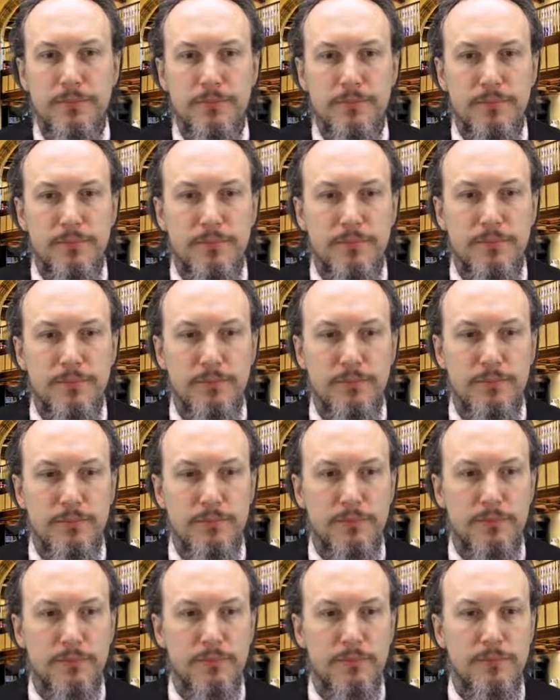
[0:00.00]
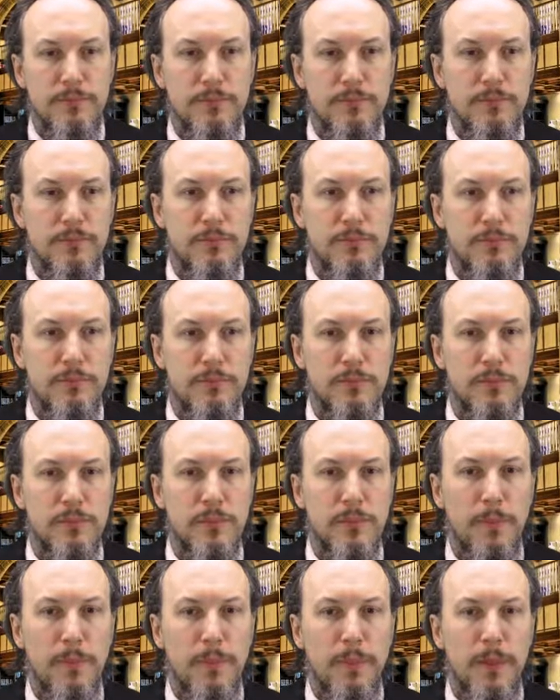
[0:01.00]

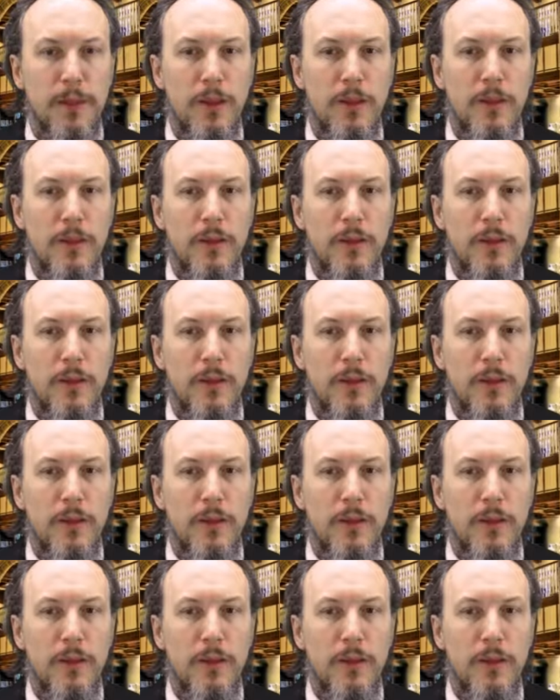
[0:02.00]
(no one is talking)